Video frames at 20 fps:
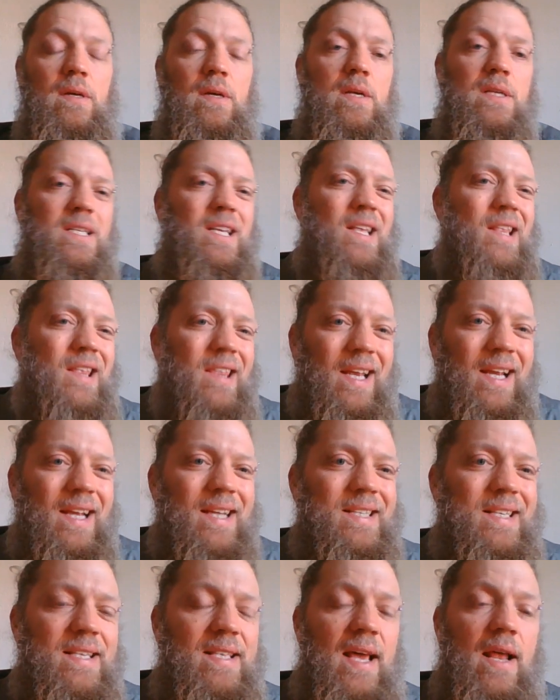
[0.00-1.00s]
See, the thing
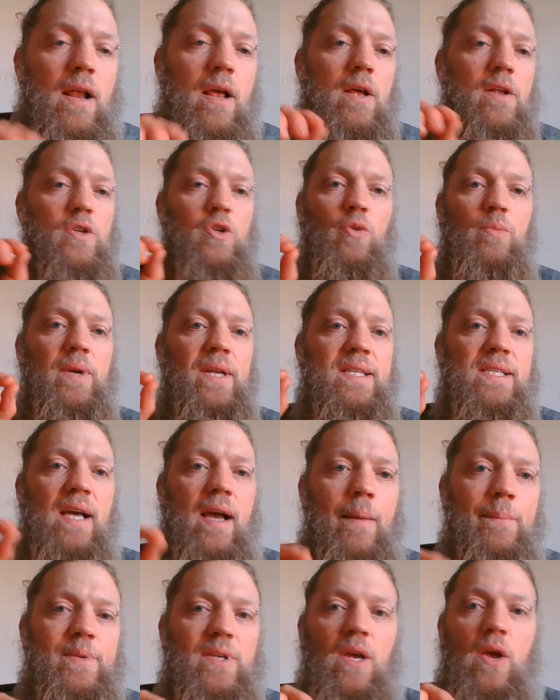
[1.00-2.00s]
is that too many
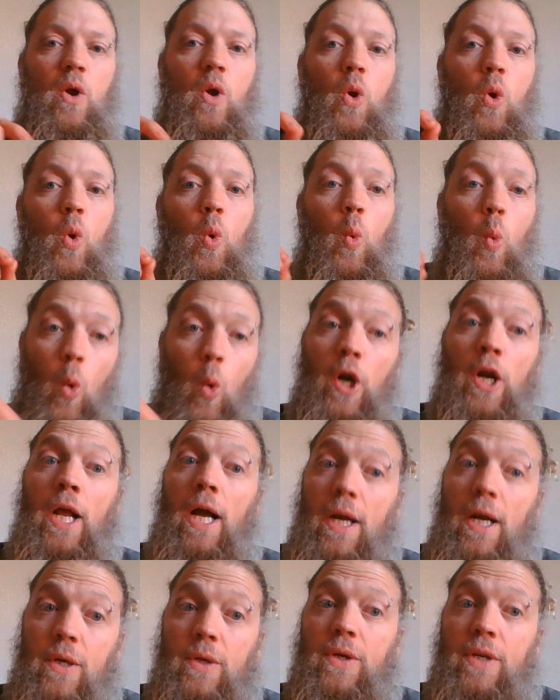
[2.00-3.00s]
times we're
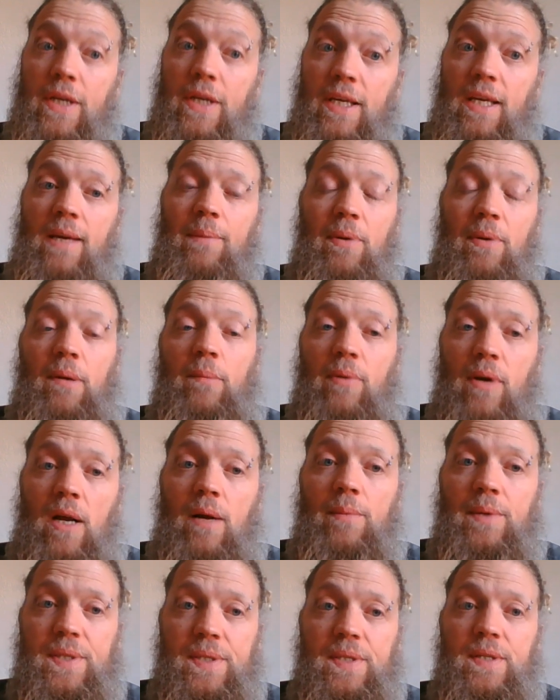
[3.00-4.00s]
not good at keeping
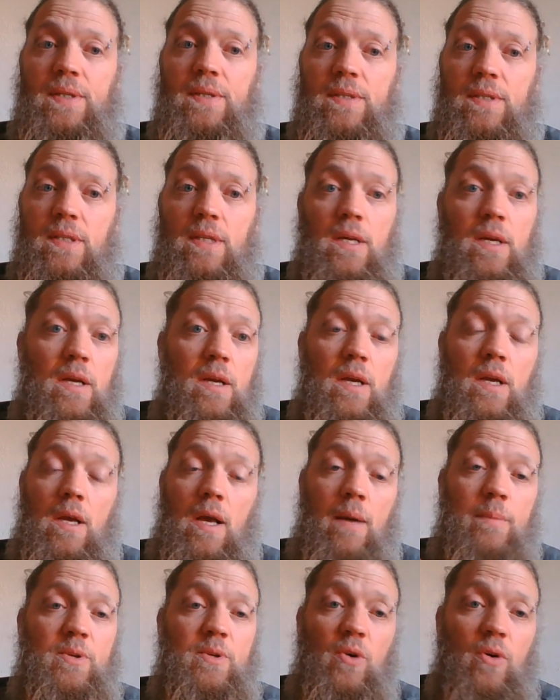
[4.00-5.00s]
promises.
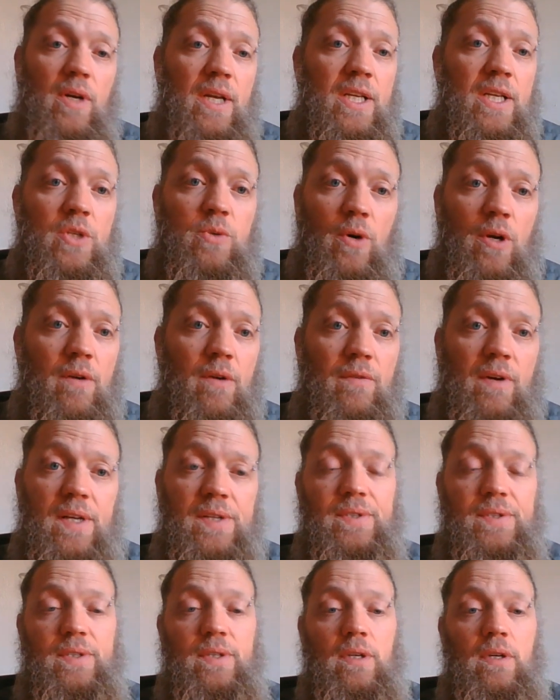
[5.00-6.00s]
I'm sure each one of
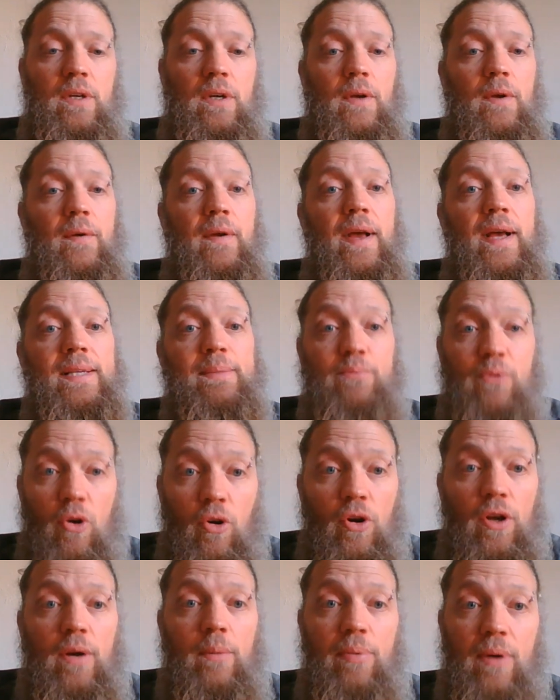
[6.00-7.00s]
us has
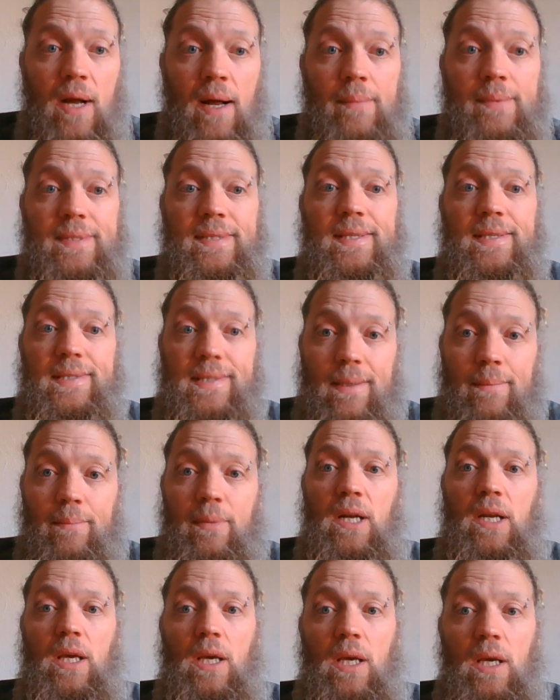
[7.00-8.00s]
broken a promise to
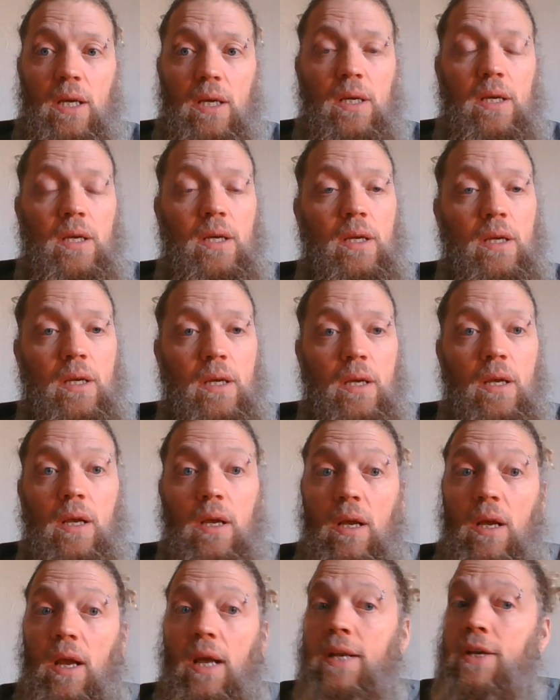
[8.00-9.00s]
somebody.
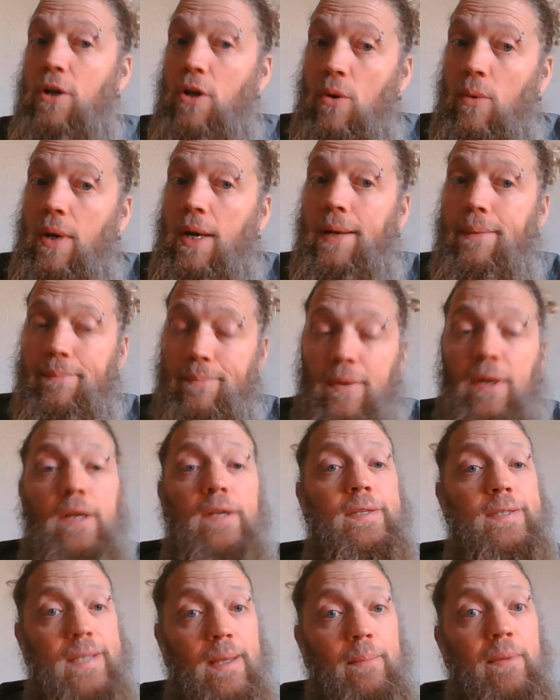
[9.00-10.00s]
And you know what?
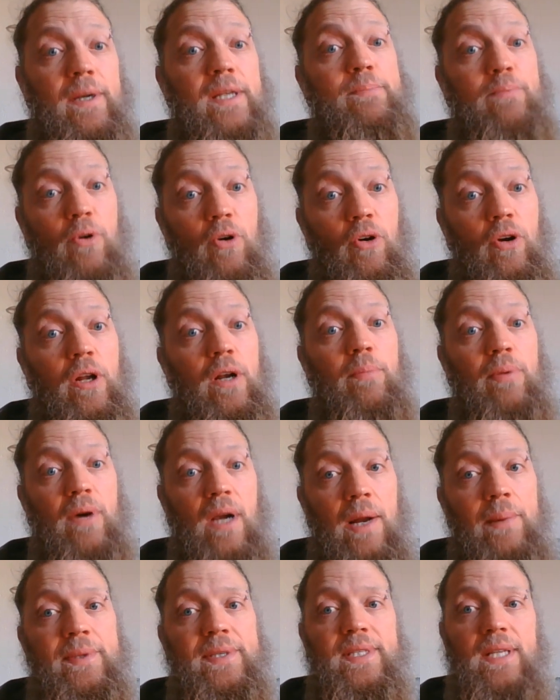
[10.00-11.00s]
Somebody's broken a
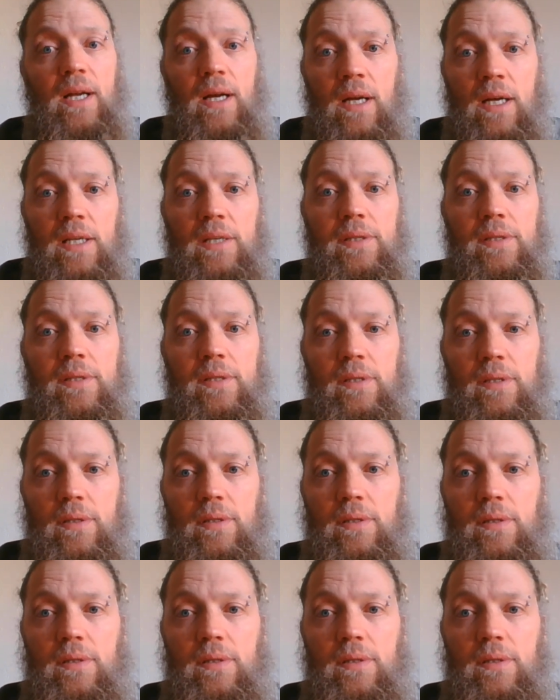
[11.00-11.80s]
promise to us.